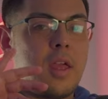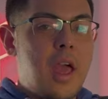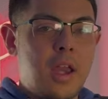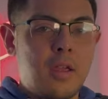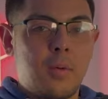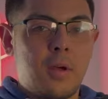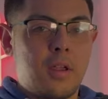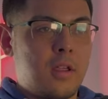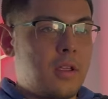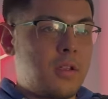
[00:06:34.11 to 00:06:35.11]

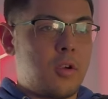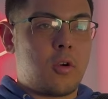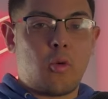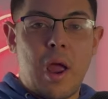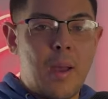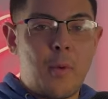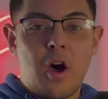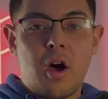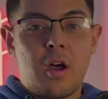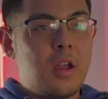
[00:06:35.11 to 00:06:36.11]
anybody, your
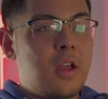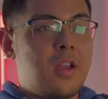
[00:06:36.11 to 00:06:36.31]
grandma,